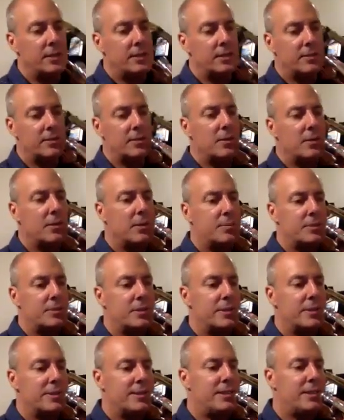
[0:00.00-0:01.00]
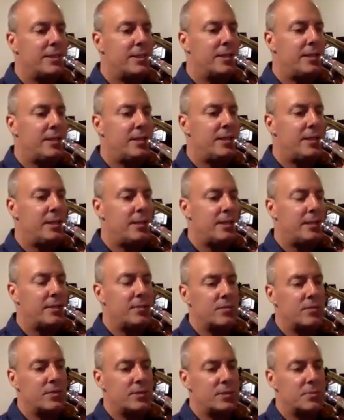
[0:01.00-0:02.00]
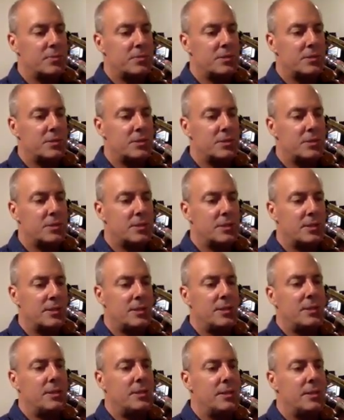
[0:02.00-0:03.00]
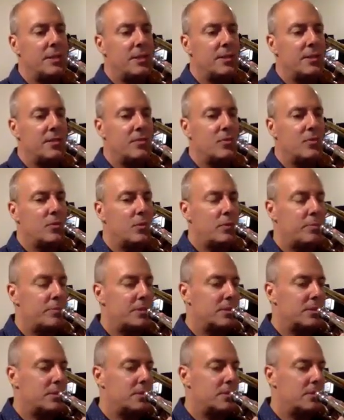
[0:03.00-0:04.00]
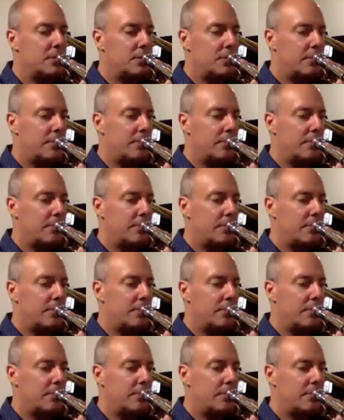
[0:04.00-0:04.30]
to go up to the D in first position, D in fourth position.